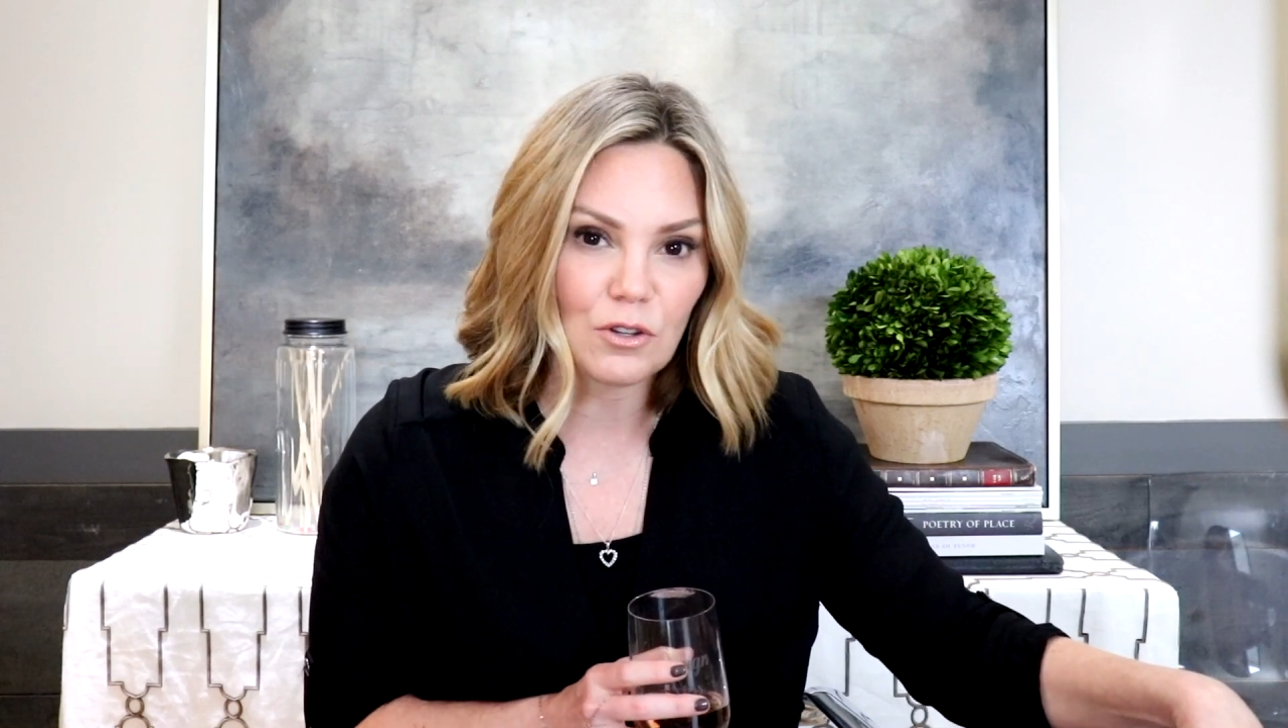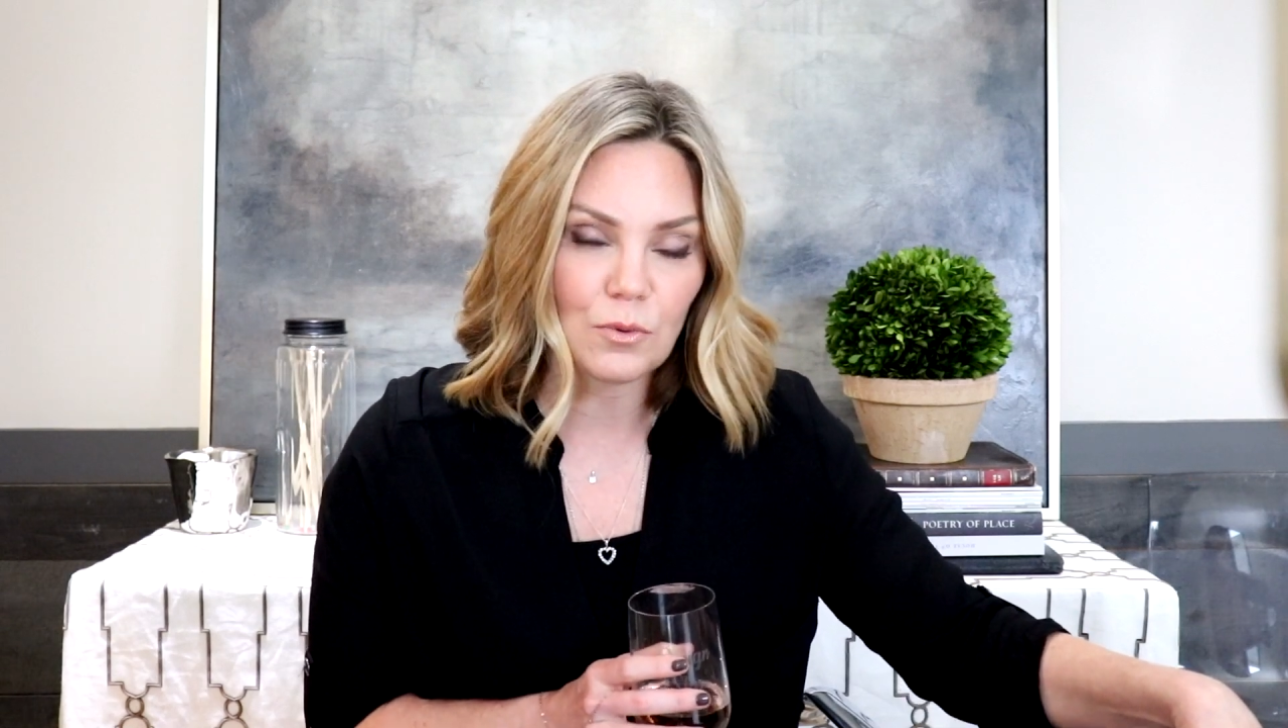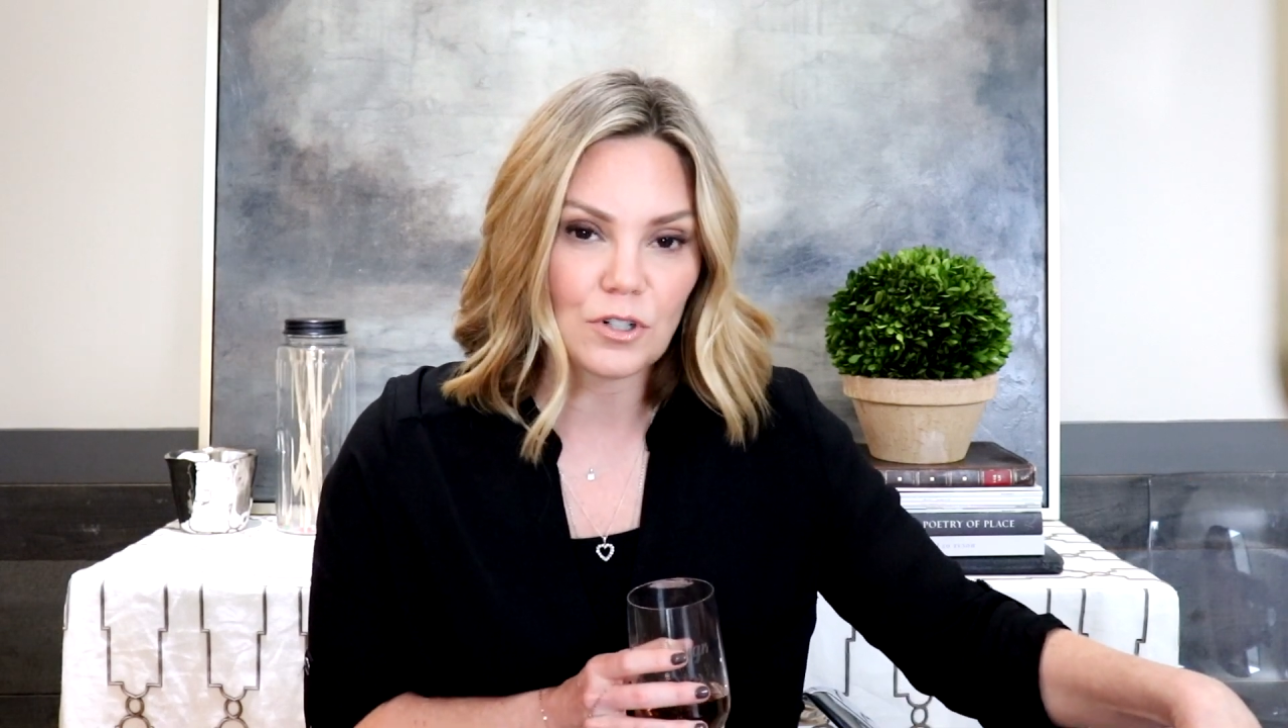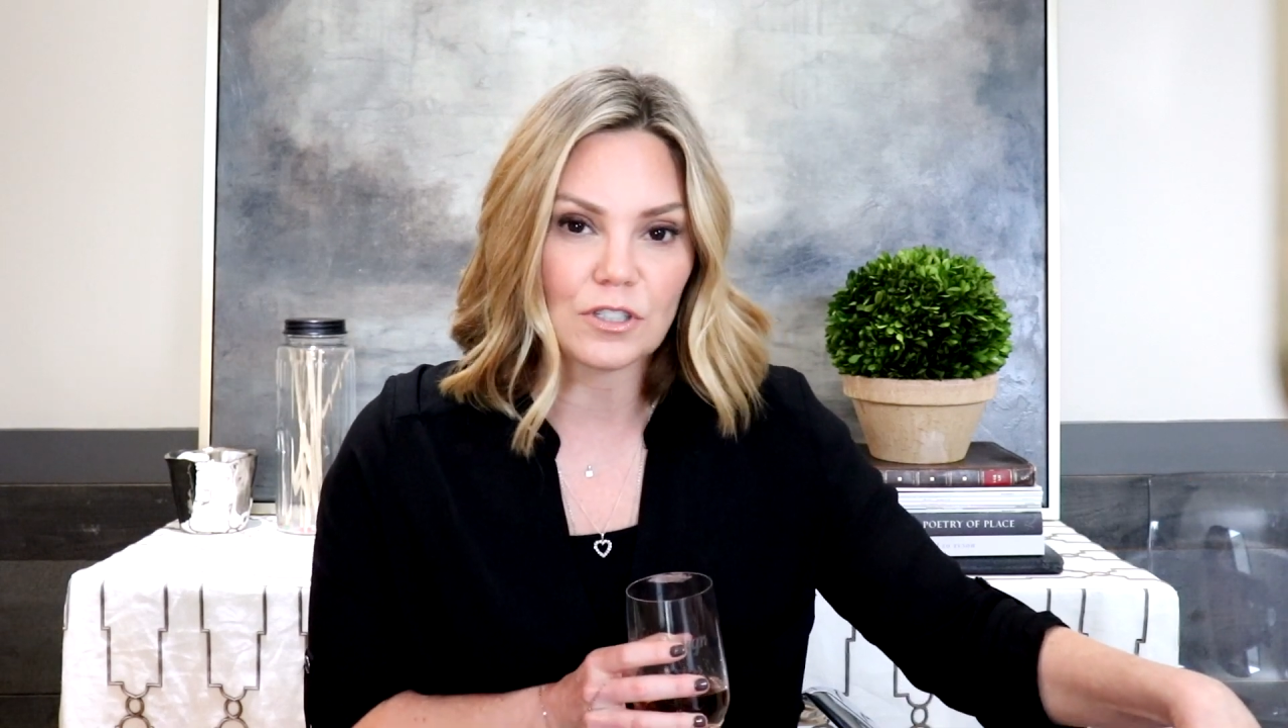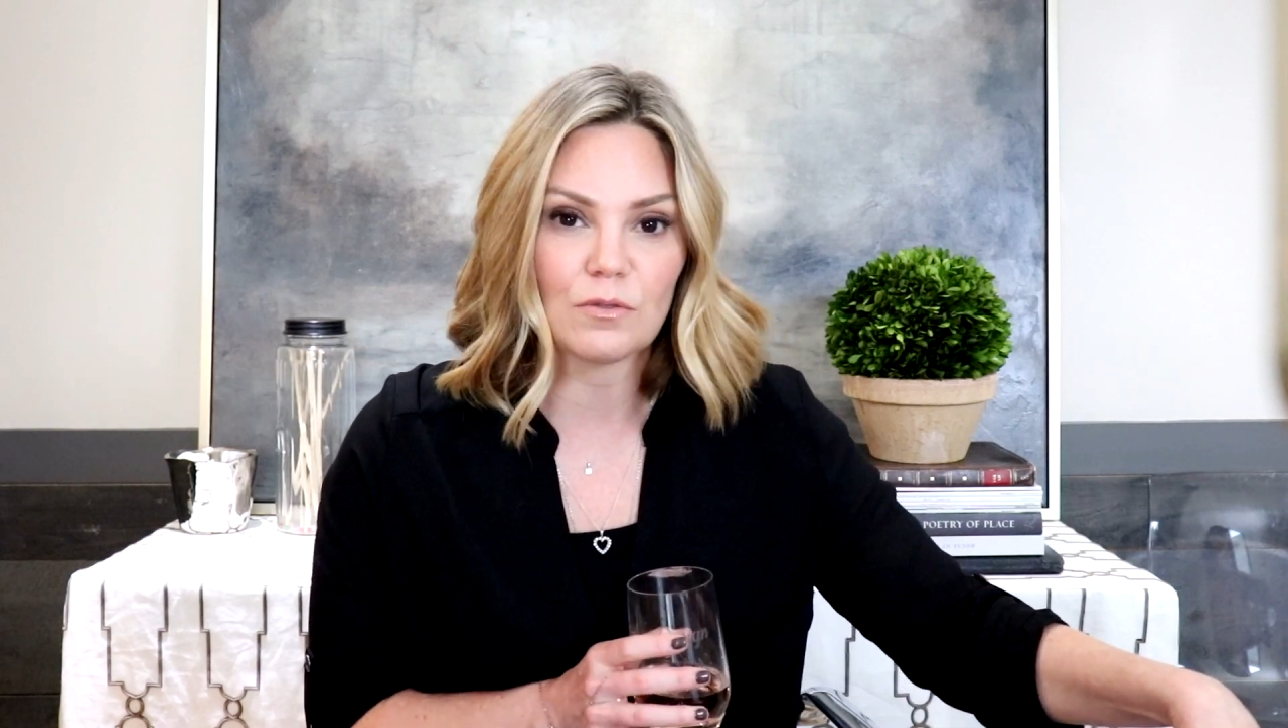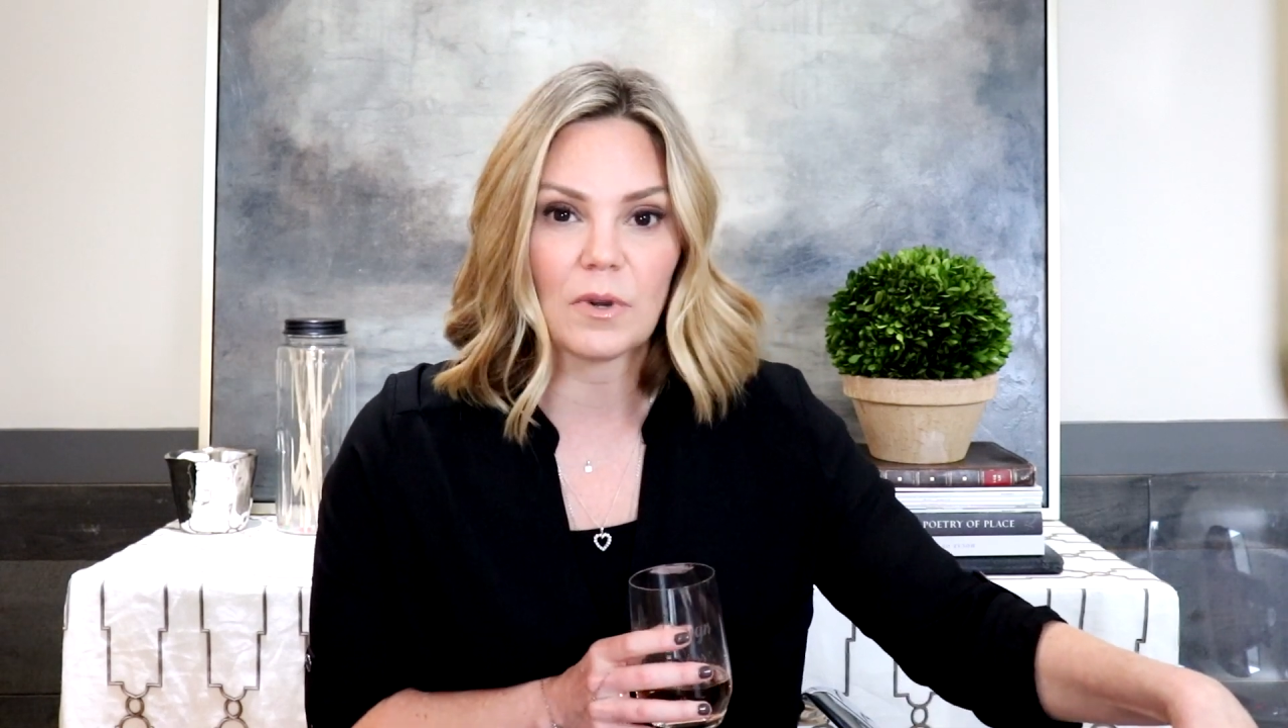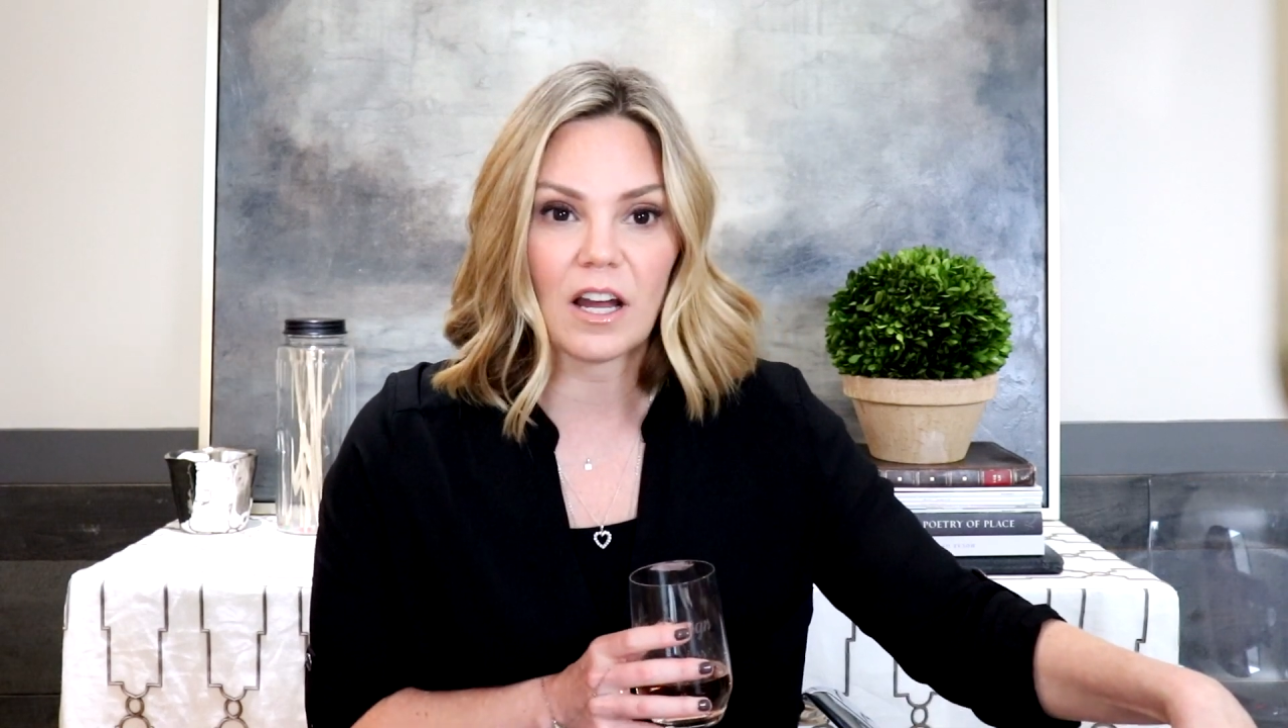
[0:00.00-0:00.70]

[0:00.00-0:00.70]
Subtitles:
the words from a